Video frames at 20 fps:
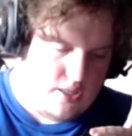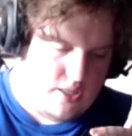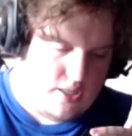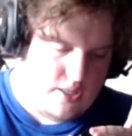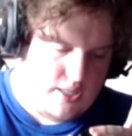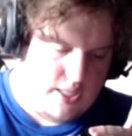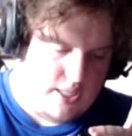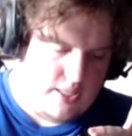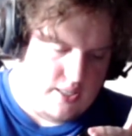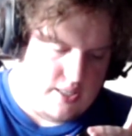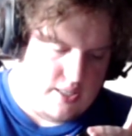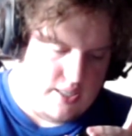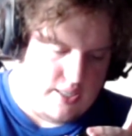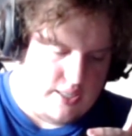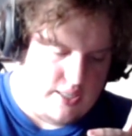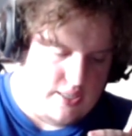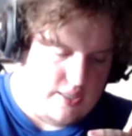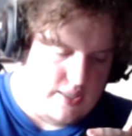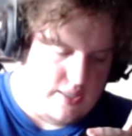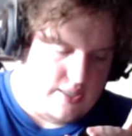
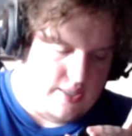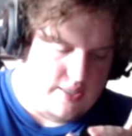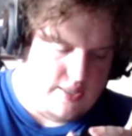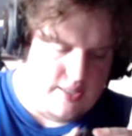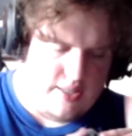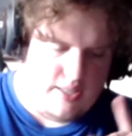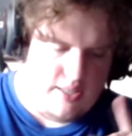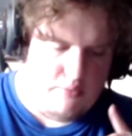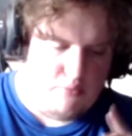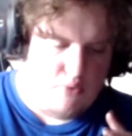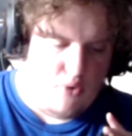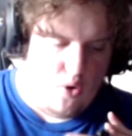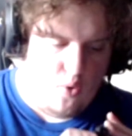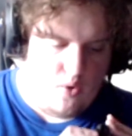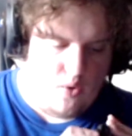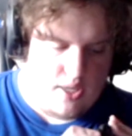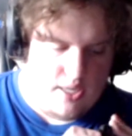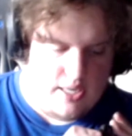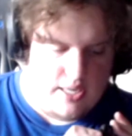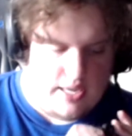decently
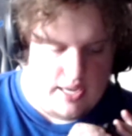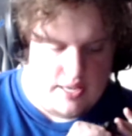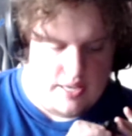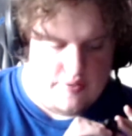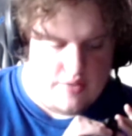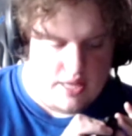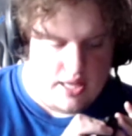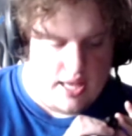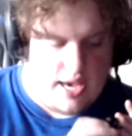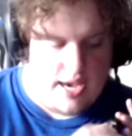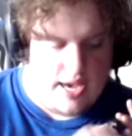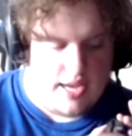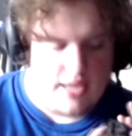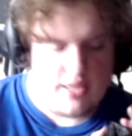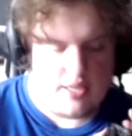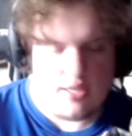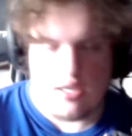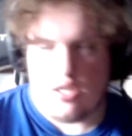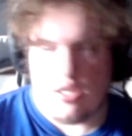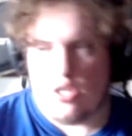molded, I give it that.